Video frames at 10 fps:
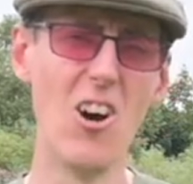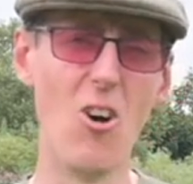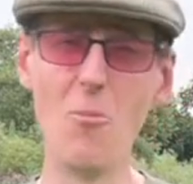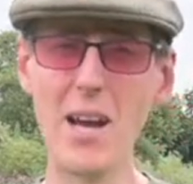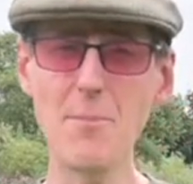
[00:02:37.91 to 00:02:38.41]

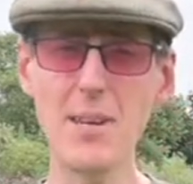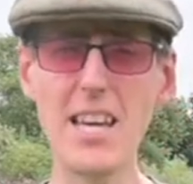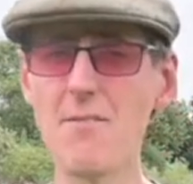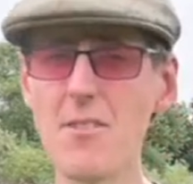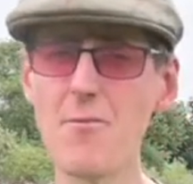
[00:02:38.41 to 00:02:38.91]
or maybe
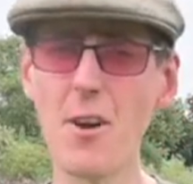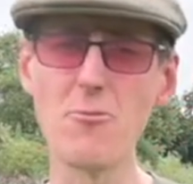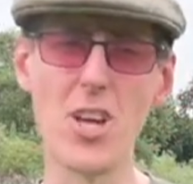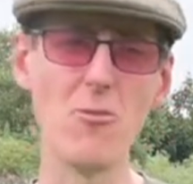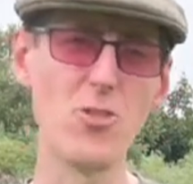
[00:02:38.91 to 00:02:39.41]
even
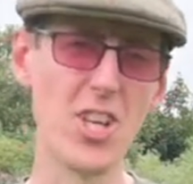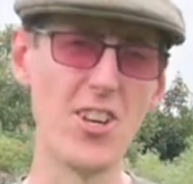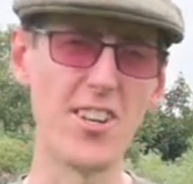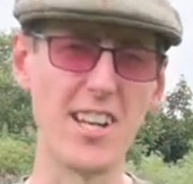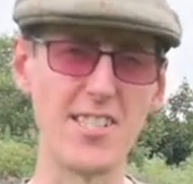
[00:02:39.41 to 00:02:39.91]

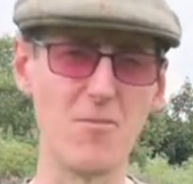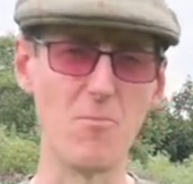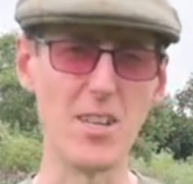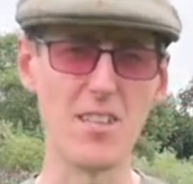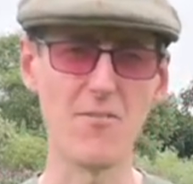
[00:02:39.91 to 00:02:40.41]

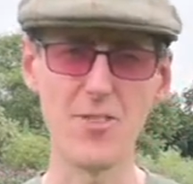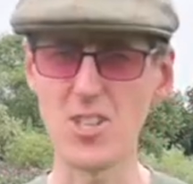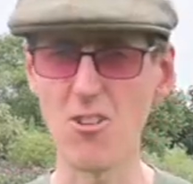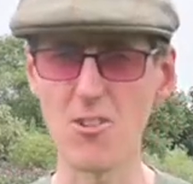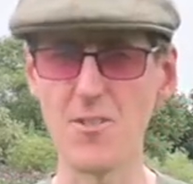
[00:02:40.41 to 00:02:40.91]
photojournalism, with
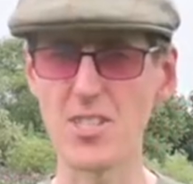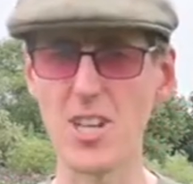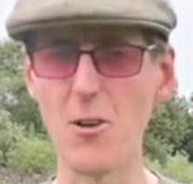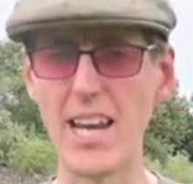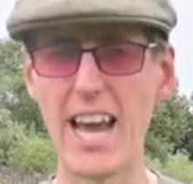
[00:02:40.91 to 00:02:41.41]
photographers
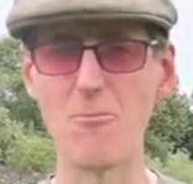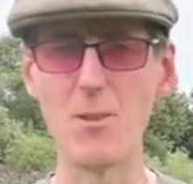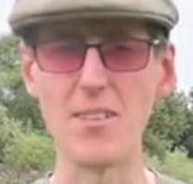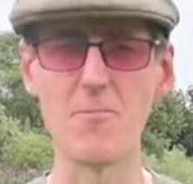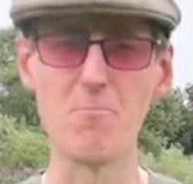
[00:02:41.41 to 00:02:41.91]
going out
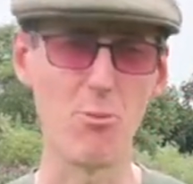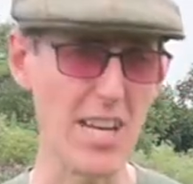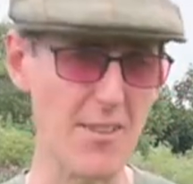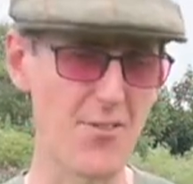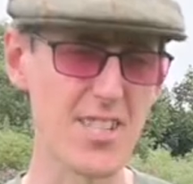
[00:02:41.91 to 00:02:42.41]
with
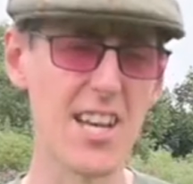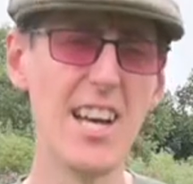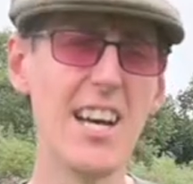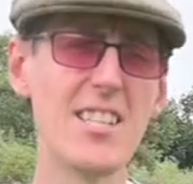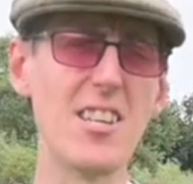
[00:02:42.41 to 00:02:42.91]
briefs
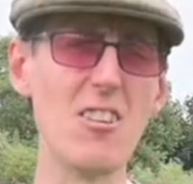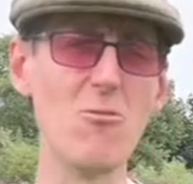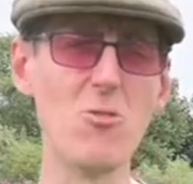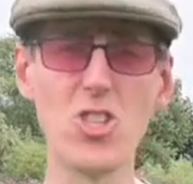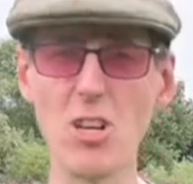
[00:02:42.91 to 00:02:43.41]

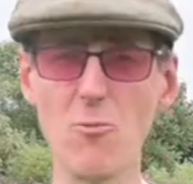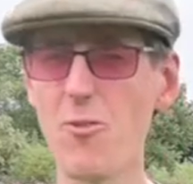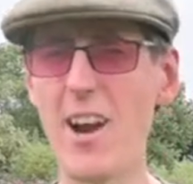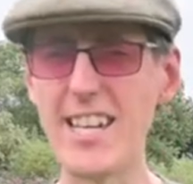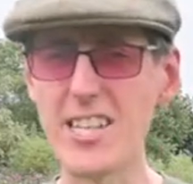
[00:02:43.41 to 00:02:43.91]
to shoot
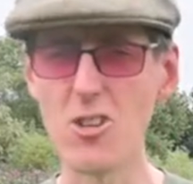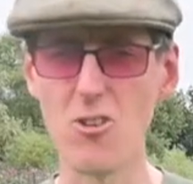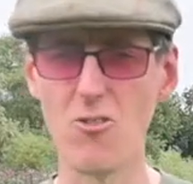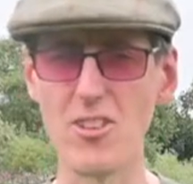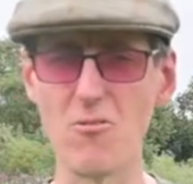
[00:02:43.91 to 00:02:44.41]
for
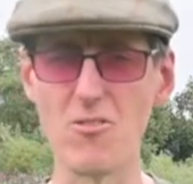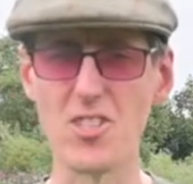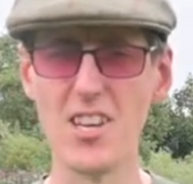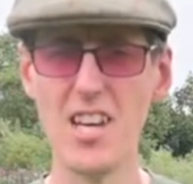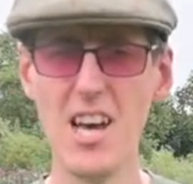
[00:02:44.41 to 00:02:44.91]
editorials.